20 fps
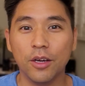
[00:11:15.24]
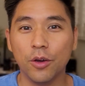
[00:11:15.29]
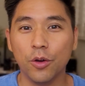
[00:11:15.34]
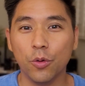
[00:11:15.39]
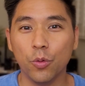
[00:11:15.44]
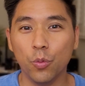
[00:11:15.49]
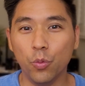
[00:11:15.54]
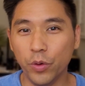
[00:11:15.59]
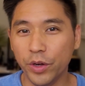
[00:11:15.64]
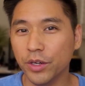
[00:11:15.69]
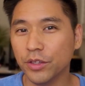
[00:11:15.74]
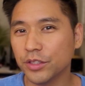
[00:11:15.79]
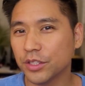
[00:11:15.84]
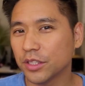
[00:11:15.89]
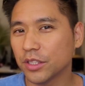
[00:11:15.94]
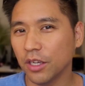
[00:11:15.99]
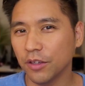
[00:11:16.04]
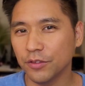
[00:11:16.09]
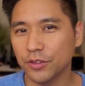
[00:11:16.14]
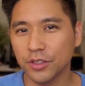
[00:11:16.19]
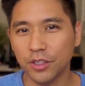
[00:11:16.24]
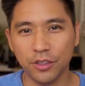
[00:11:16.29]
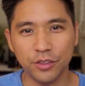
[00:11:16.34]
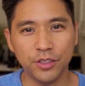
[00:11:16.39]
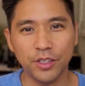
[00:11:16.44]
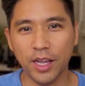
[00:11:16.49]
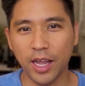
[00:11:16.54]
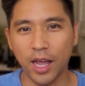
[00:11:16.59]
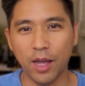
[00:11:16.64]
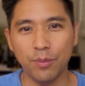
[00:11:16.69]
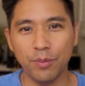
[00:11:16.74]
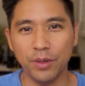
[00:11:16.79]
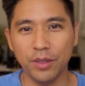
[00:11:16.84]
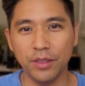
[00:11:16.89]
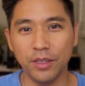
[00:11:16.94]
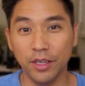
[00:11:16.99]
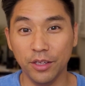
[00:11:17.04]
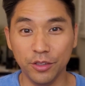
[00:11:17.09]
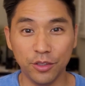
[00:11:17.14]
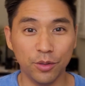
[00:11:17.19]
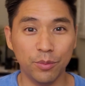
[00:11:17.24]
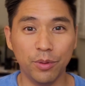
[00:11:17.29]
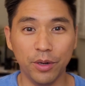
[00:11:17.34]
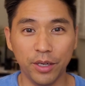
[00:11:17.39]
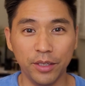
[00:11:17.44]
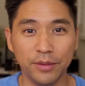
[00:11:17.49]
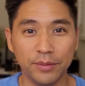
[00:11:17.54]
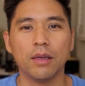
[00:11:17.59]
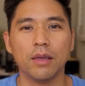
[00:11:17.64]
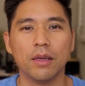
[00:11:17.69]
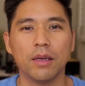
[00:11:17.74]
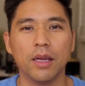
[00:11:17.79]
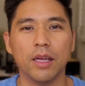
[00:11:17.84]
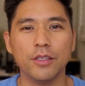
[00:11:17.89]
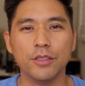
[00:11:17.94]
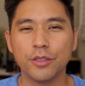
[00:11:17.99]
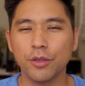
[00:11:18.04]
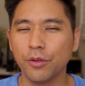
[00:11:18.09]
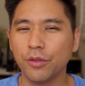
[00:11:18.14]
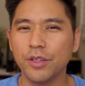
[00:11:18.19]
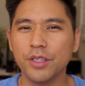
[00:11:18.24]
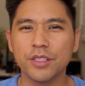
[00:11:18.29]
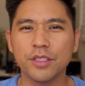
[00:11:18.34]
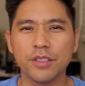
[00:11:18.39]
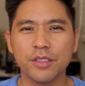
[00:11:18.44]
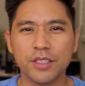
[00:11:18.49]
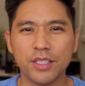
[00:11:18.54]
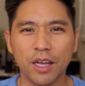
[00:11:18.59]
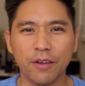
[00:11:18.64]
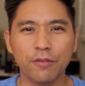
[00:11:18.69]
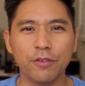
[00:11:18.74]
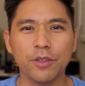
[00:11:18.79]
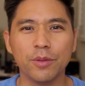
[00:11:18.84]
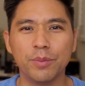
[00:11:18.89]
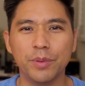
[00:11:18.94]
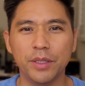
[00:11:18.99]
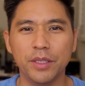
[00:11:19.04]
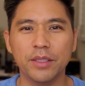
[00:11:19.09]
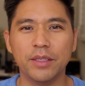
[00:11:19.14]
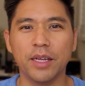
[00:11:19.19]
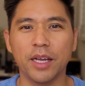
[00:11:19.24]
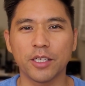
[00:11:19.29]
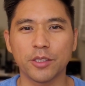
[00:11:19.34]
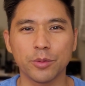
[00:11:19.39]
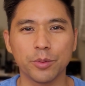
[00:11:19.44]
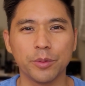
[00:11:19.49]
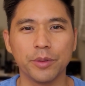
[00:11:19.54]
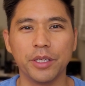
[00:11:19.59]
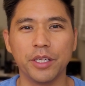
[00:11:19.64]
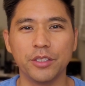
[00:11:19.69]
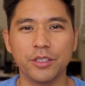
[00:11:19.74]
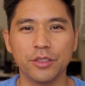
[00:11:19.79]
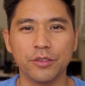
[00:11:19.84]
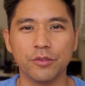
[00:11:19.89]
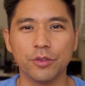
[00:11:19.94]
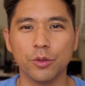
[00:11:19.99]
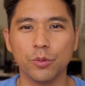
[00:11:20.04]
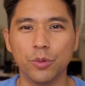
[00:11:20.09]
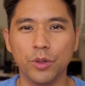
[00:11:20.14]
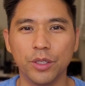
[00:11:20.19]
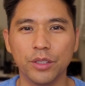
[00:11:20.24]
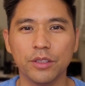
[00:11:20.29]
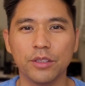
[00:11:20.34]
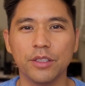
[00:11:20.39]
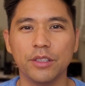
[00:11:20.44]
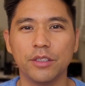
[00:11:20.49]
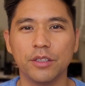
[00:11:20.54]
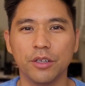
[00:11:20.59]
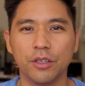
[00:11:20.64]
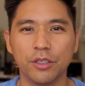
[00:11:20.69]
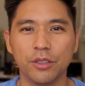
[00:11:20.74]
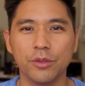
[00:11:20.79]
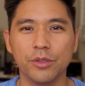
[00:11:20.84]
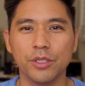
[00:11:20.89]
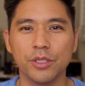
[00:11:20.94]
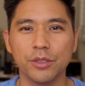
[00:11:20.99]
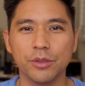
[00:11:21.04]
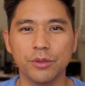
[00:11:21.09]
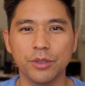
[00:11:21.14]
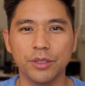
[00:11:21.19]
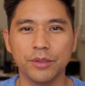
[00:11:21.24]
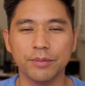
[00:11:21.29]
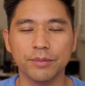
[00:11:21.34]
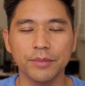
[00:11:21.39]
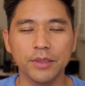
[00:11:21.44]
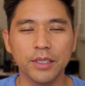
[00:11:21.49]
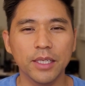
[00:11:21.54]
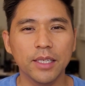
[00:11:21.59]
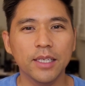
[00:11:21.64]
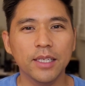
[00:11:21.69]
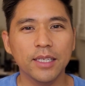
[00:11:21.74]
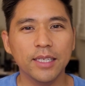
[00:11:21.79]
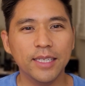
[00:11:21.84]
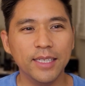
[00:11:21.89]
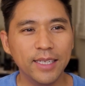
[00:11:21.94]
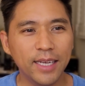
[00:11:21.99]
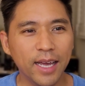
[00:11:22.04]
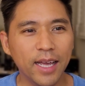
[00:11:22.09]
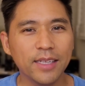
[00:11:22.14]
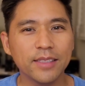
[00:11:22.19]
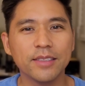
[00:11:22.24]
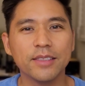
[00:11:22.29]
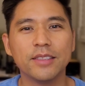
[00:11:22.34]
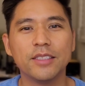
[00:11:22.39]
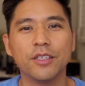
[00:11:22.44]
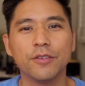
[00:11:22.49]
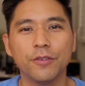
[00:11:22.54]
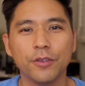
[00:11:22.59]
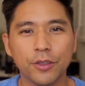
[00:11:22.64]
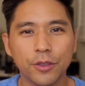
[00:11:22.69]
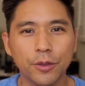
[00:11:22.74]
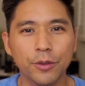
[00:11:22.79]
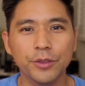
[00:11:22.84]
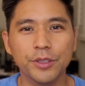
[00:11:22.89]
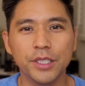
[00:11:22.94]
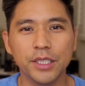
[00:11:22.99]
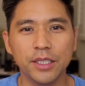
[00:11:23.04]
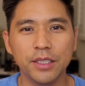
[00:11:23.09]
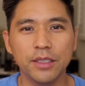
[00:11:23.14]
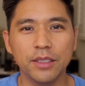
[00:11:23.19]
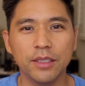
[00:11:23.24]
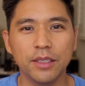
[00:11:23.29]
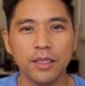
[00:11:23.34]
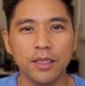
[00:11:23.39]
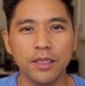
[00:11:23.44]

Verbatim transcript: weird stuff starts to happen in your brain. And so, this could definitely be an explanation for what Leonardo is doing. He has a difficulty